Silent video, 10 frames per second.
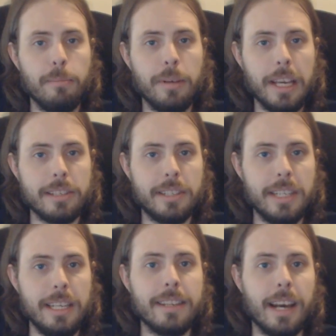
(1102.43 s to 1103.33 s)

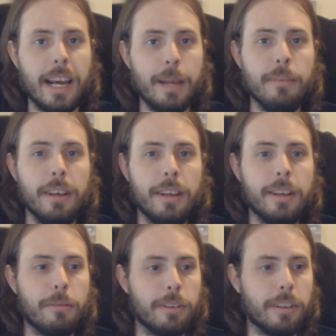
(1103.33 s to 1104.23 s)
PST time
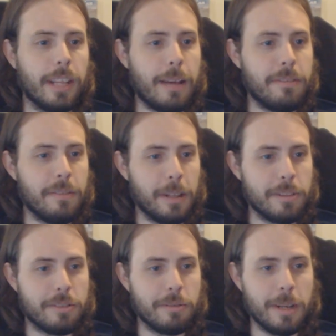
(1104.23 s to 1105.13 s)
for the live
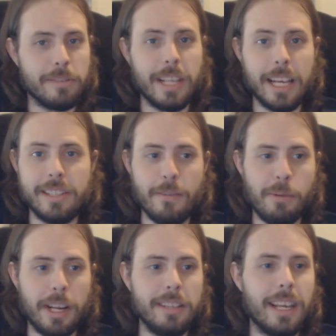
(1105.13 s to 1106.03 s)
development streams. Thanks,
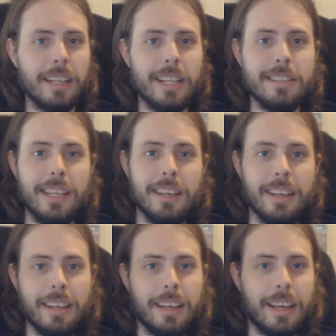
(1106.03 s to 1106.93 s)
everybody. Take it easy,
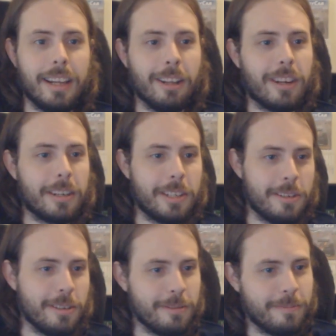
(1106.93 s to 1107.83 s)
and I'll talk to you
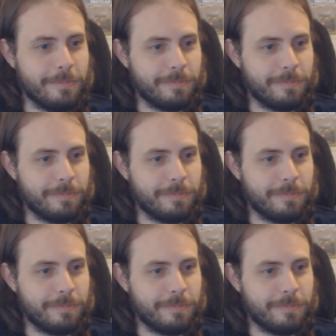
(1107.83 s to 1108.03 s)
soon.